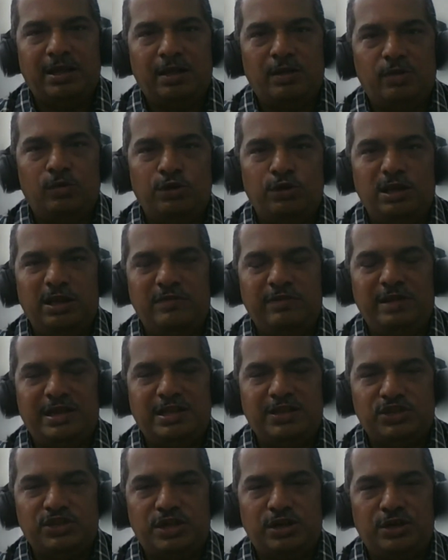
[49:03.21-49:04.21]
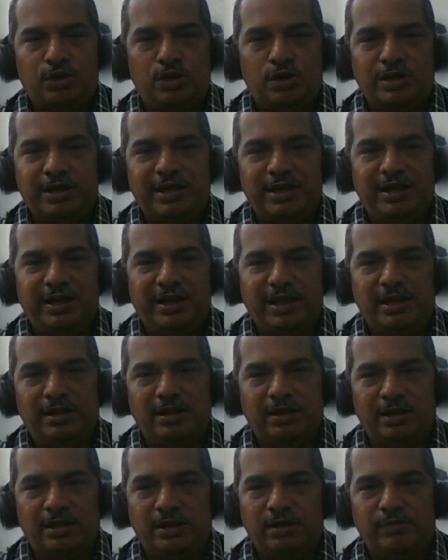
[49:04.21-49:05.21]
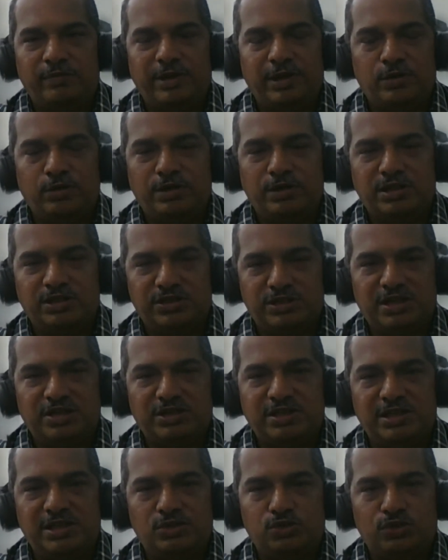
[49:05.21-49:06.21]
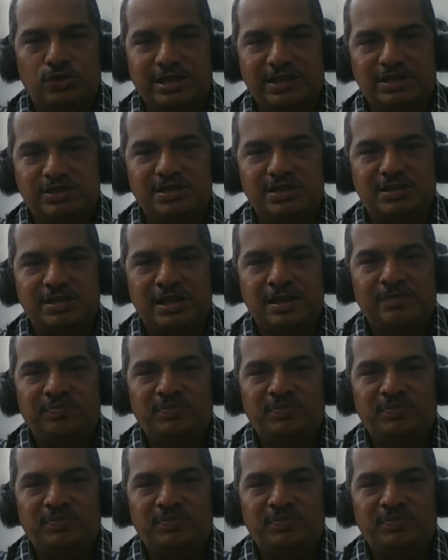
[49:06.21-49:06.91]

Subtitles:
or only Virechana not yielding very good results in psoriasis.